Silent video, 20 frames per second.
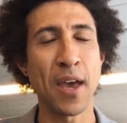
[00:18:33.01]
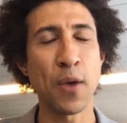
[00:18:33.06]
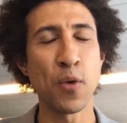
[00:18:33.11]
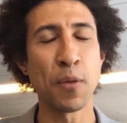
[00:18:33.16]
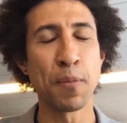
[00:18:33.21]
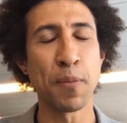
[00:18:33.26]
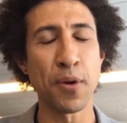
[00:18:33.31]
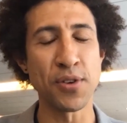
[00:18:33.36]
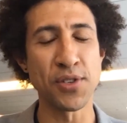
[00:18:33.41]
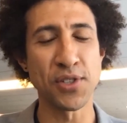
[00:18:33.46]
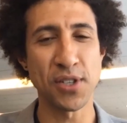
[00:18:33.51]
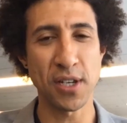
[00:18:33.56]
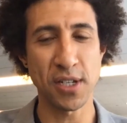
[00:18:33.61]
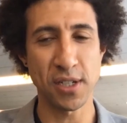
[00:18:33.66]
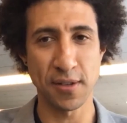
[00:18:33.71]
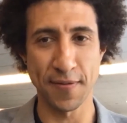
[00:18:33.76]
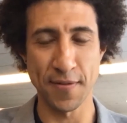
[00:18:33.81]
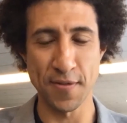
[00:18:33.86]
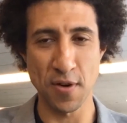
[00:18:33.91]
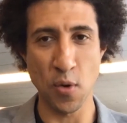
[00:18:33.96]
will
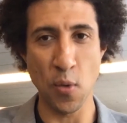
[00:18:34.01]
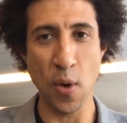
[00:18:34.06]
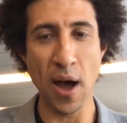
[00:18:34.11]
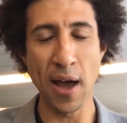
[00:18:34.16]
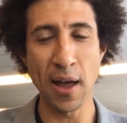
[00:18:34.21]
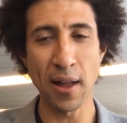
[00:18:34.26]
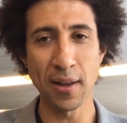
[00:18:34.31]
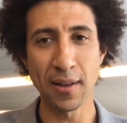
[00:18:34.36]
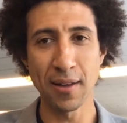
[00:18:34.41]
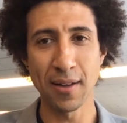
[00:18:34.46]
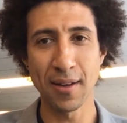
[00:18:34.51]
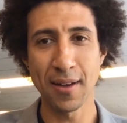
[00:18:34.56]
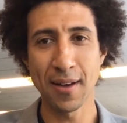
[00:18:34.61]
persist for a while.